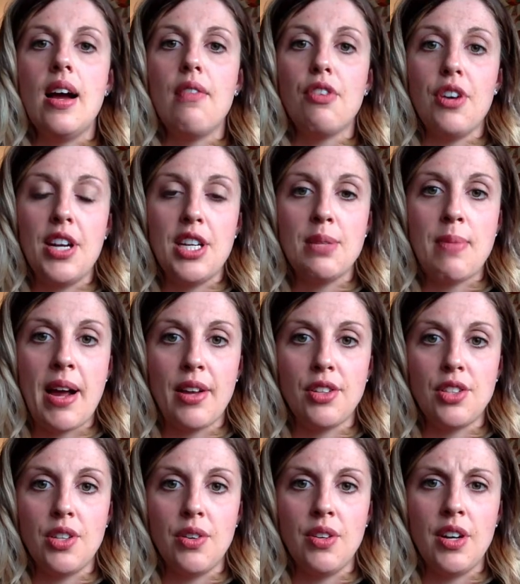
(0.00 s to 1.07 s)
for each
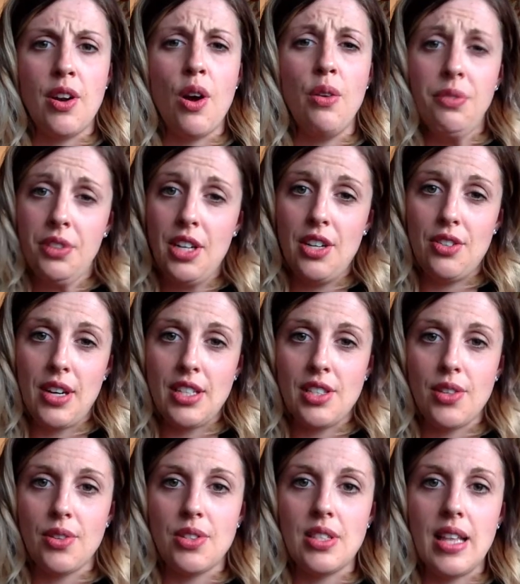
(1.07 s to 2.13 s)
milestone and hopefully address
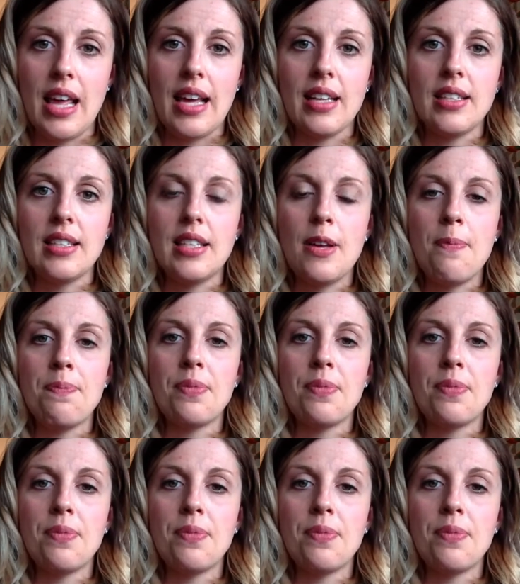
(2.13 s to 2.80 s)
those things.